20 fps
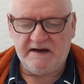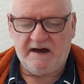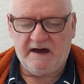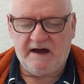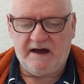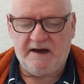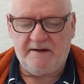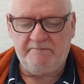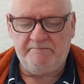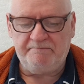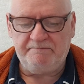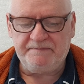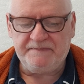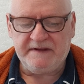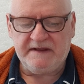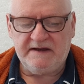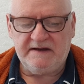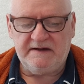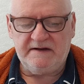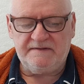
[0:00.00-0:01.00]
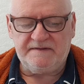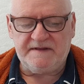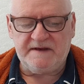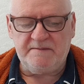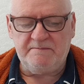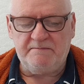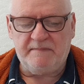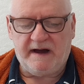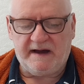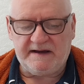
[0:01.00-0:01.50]
The
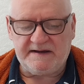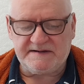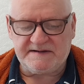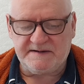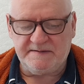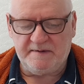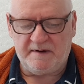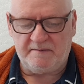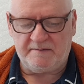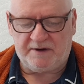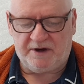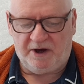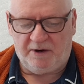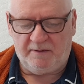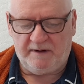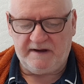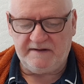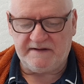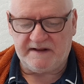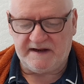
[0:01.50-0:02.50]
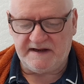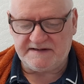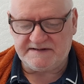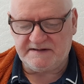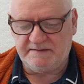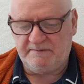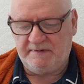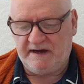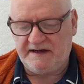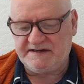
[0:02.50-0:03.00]
maximum going, that is
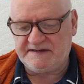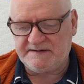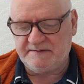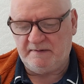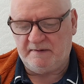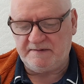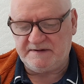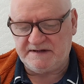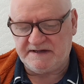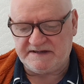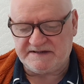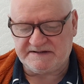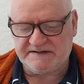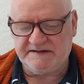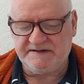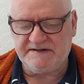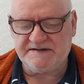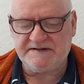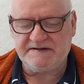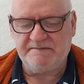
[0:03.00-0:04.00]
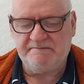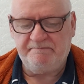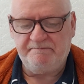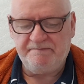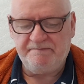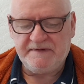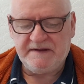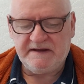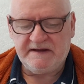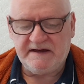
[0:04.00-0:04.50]
the maximum distance,
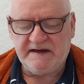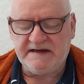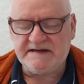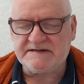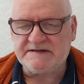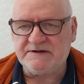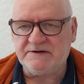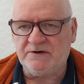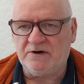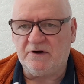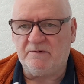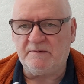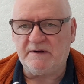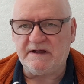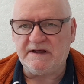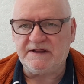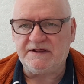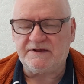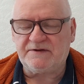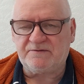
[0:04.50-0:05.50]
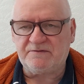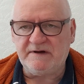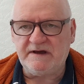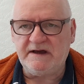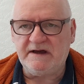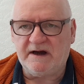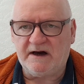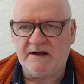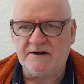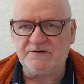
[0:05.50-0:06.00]
is normally
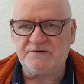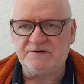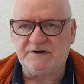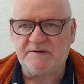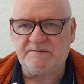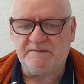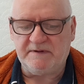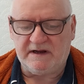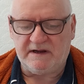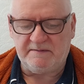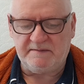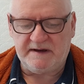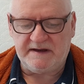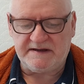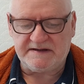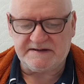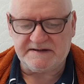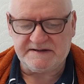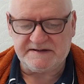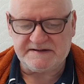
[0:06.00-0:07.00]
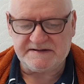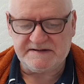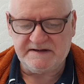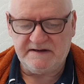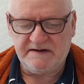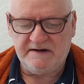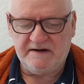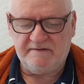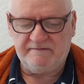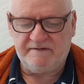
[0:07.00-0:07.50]
300 millimeters
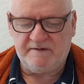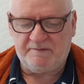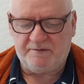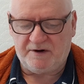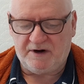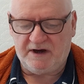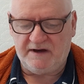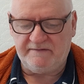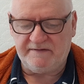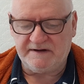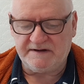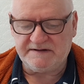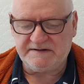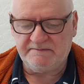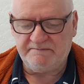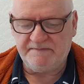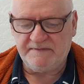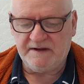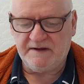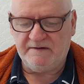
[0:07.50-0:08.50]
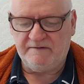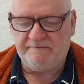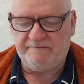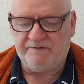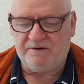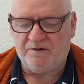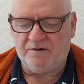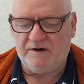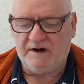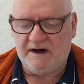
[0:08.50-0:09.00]
for private,
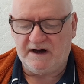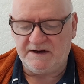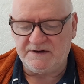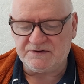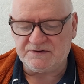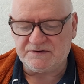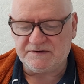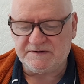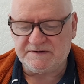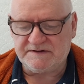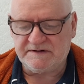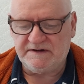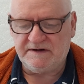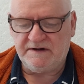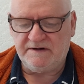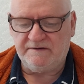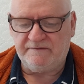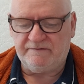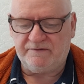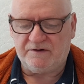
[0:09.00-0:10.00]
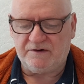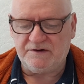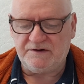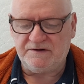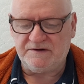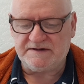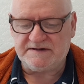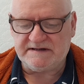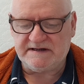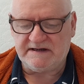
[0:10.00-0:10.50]
400 for
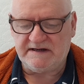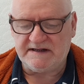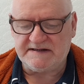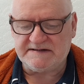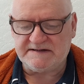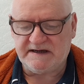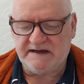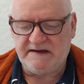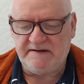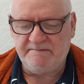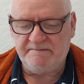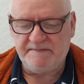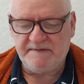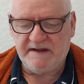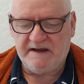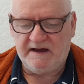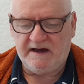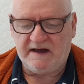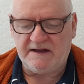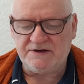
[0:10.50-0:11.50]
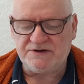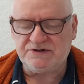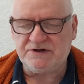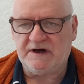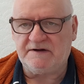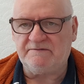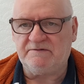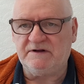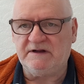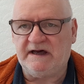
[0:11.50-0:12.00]
utility and
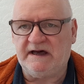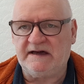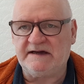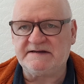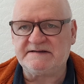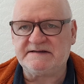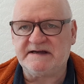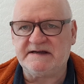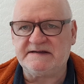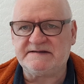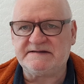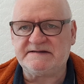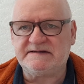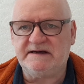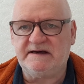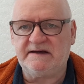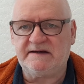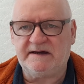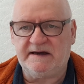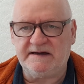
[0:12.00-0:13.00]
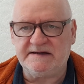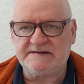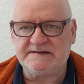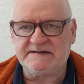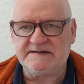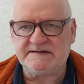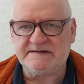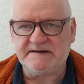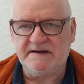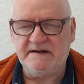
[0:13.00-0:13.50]
general access
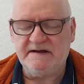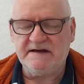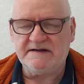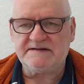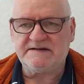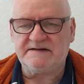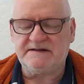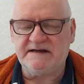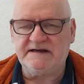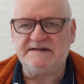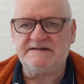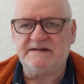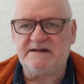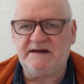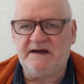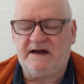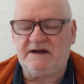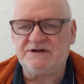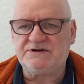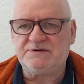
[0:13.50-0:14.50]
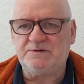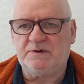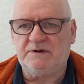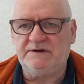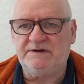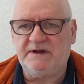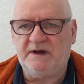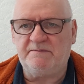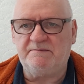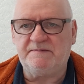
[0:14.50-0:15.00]
staircases. So these are the actual
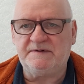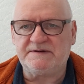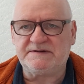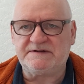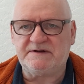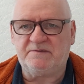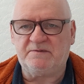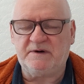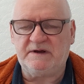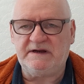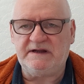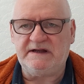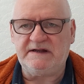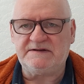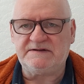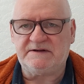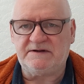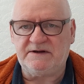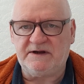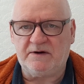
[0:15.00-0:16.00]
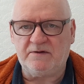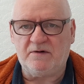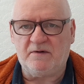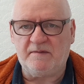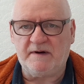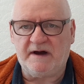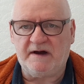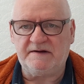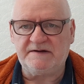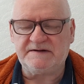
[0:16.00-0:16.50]
numbers that we need to know
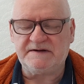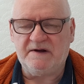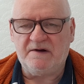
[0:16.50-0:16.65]
about.